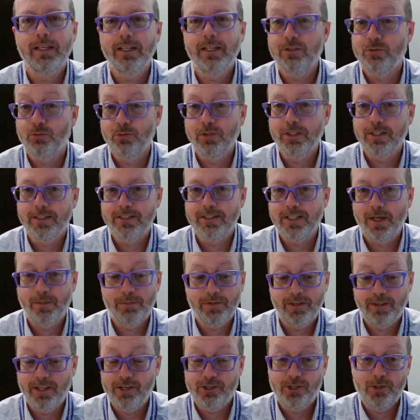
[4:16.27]
It is really
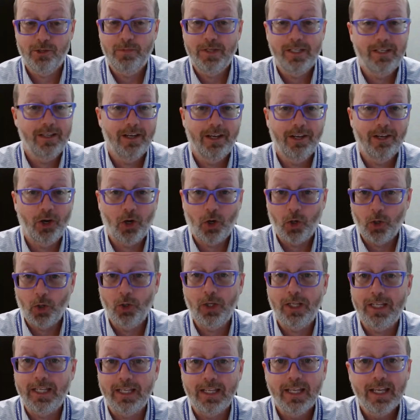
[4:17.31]
something that should be done
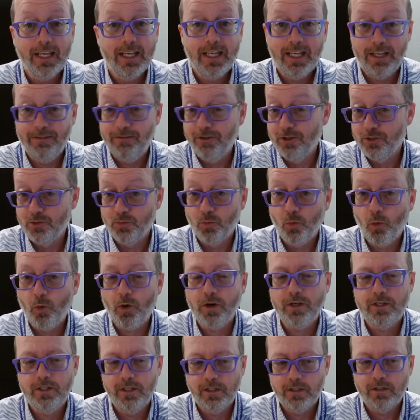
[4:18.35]
early if it is
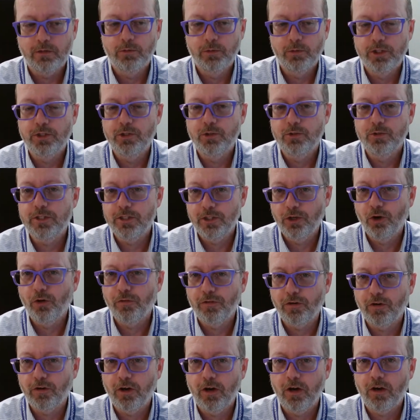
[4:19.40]
warranted to reduce the
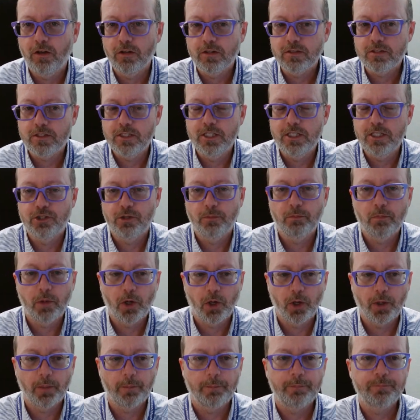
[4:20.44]
overall seizure
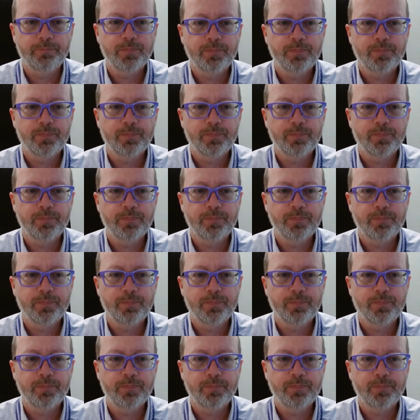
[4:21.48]
burden.